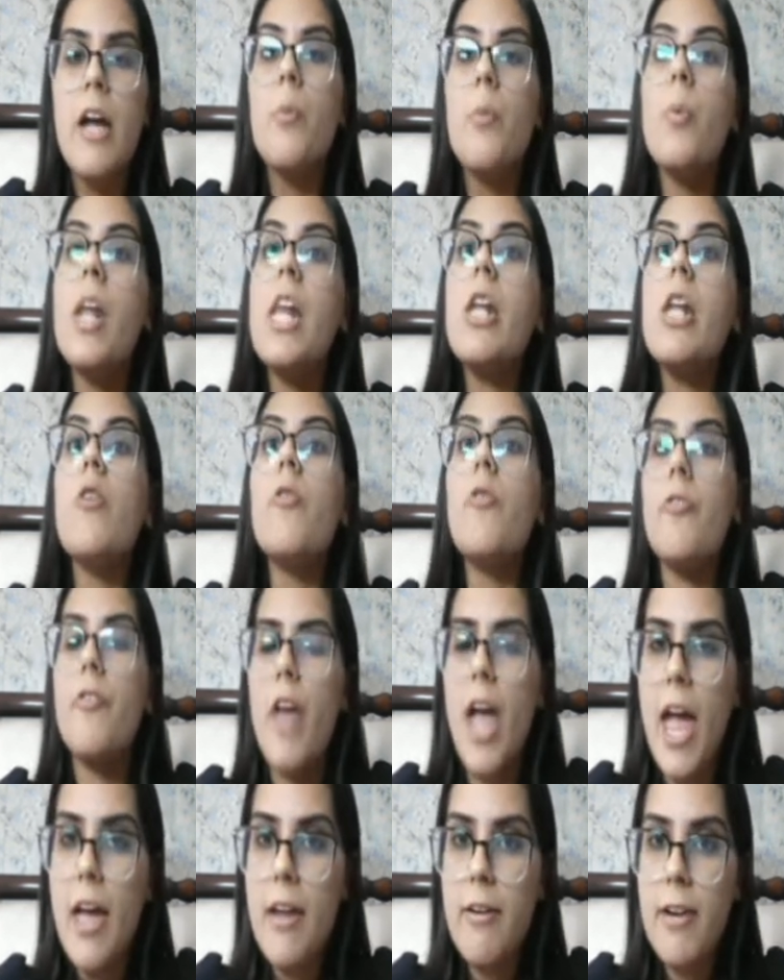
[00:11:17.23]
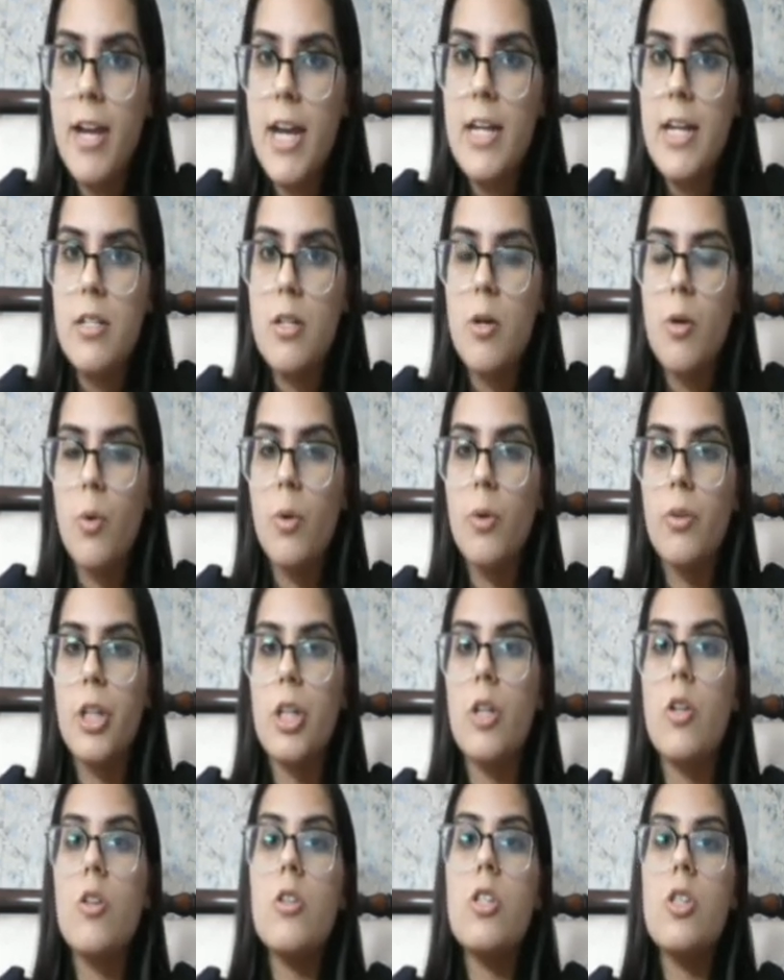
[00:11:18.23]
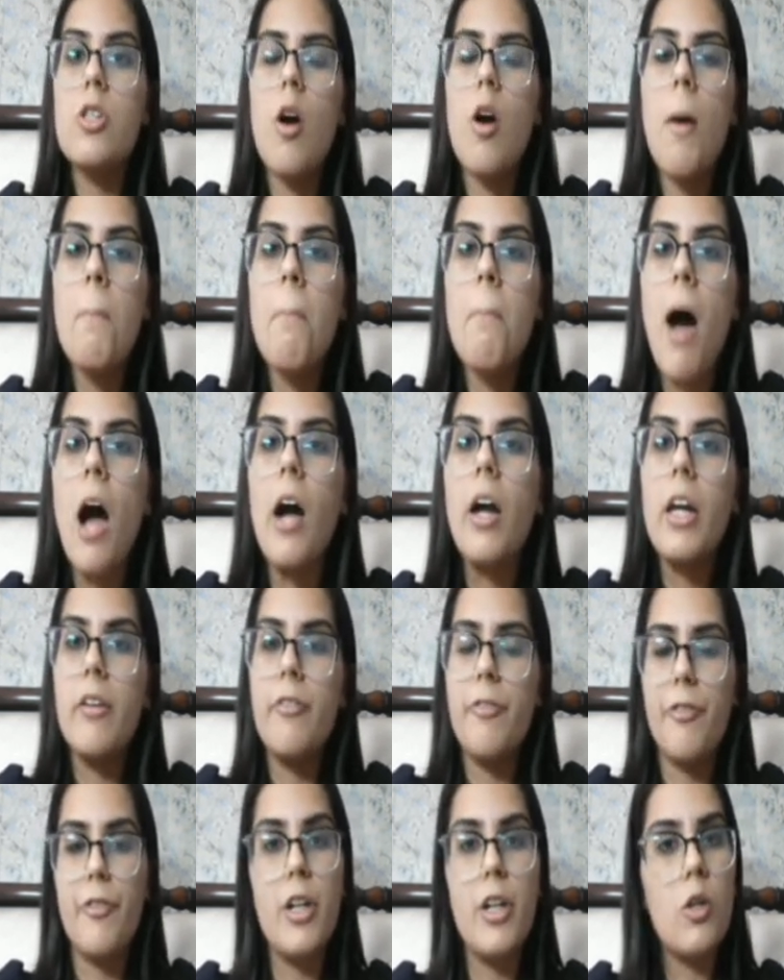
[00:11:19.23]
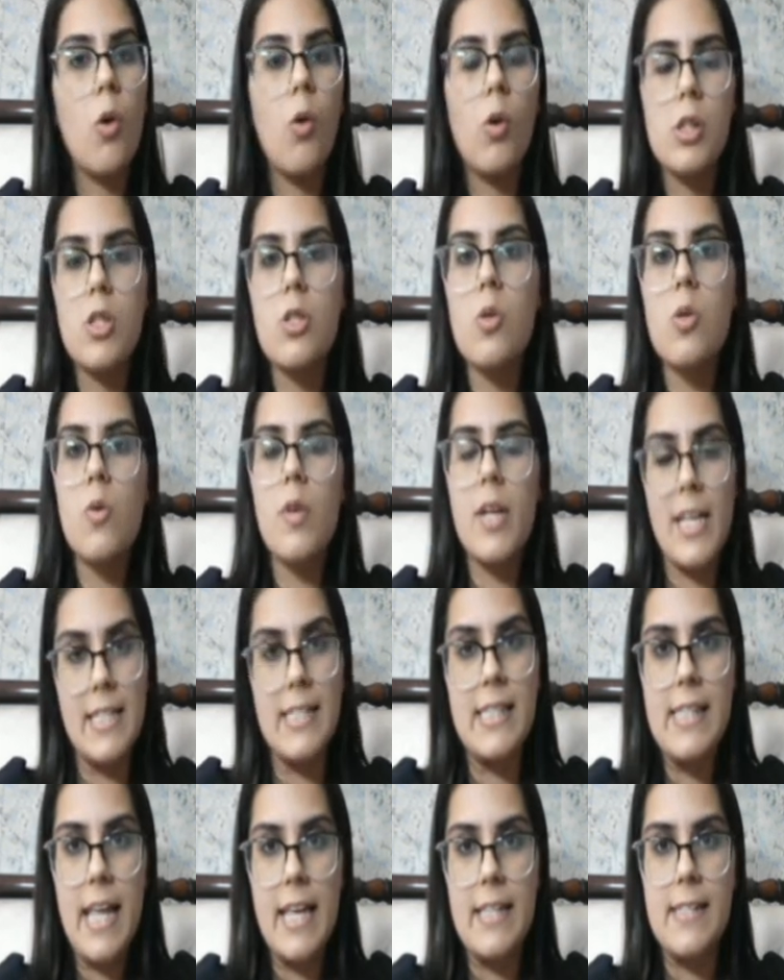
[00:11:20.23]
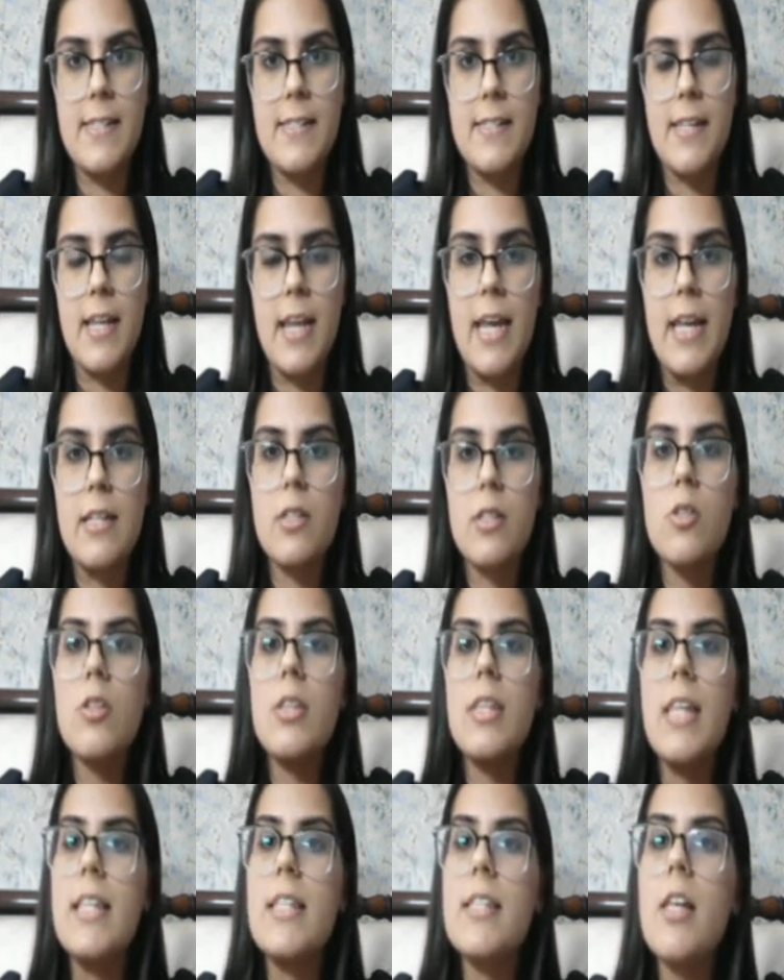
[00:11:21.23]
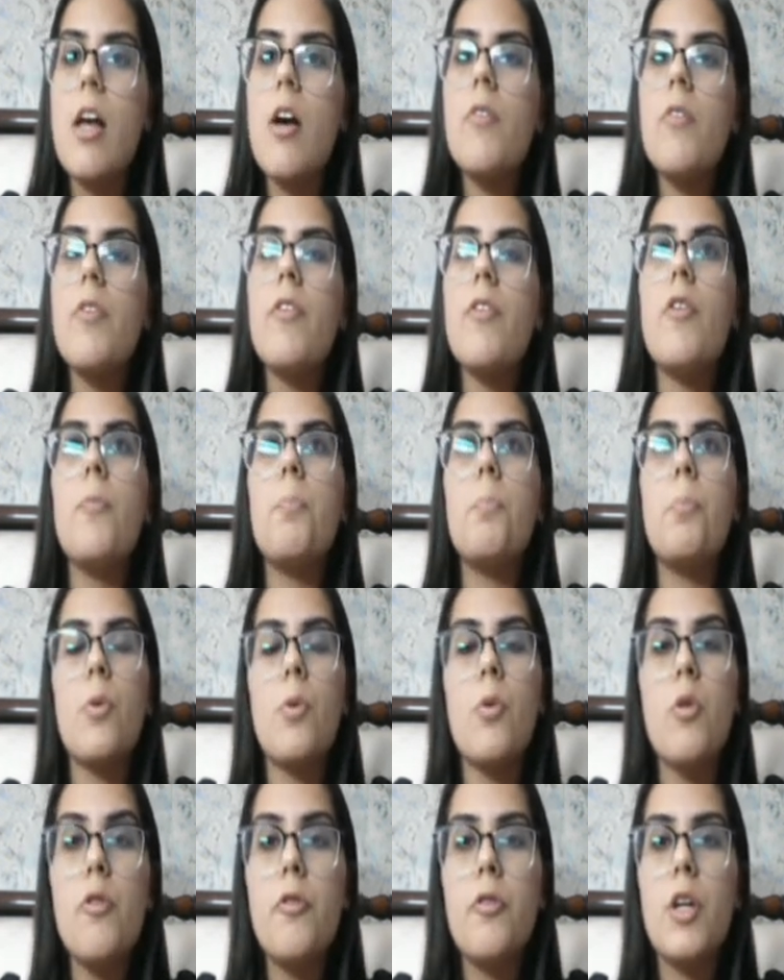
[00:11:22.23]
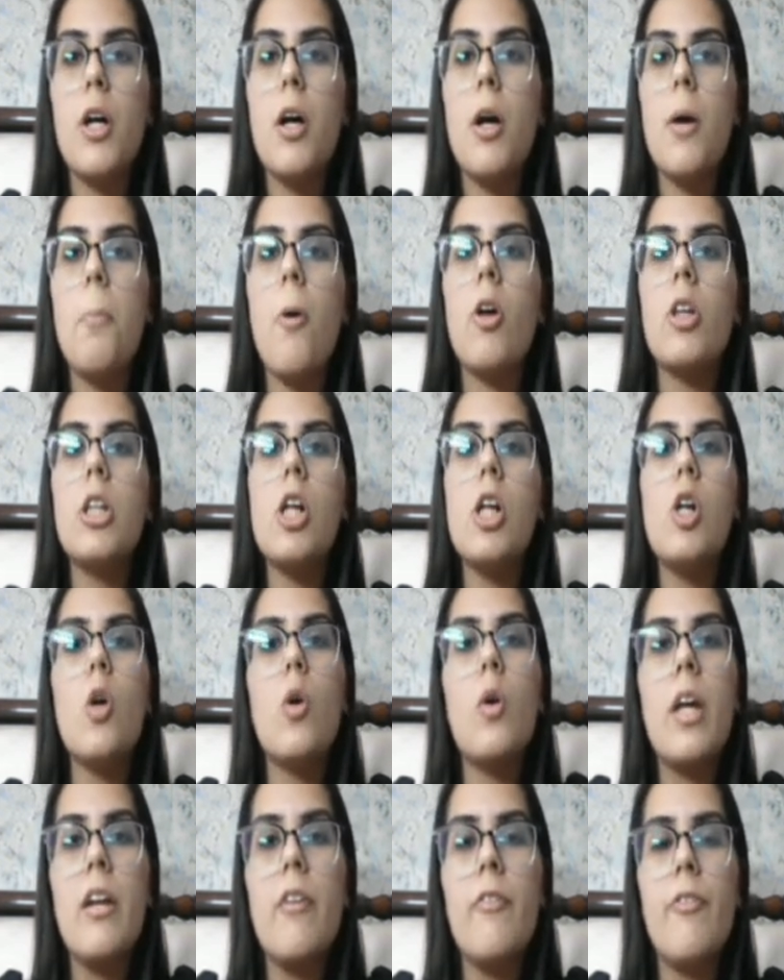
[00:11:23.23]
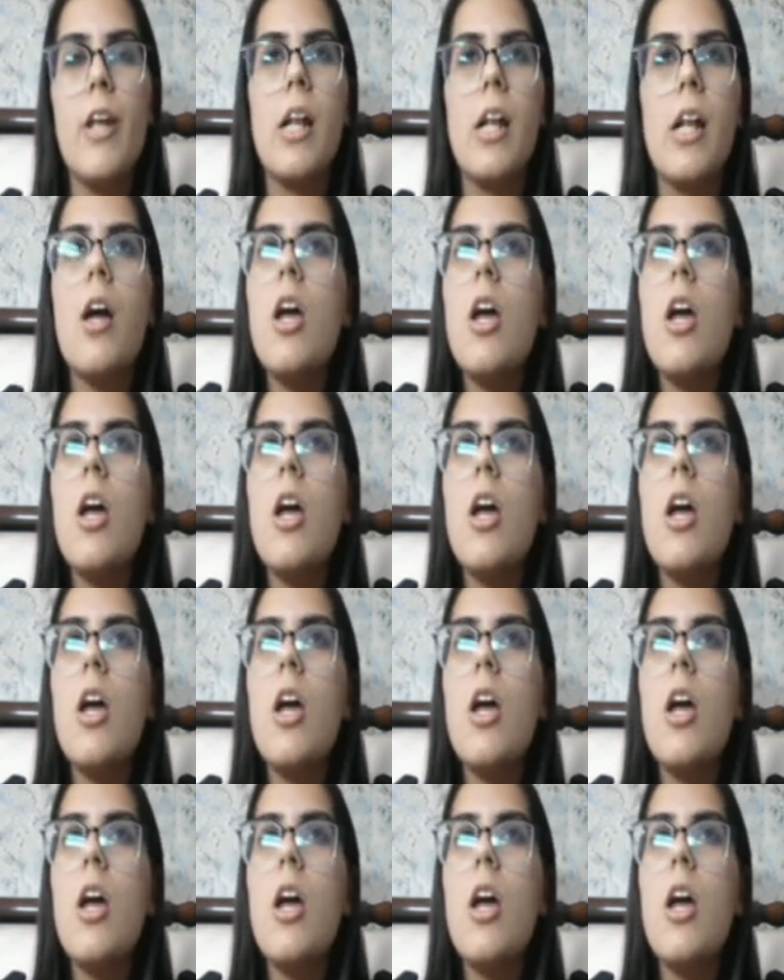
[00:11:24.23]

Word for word: Will you wear it? You know, so a market fit also is necessary. So that's how we've improved upon the look and feel.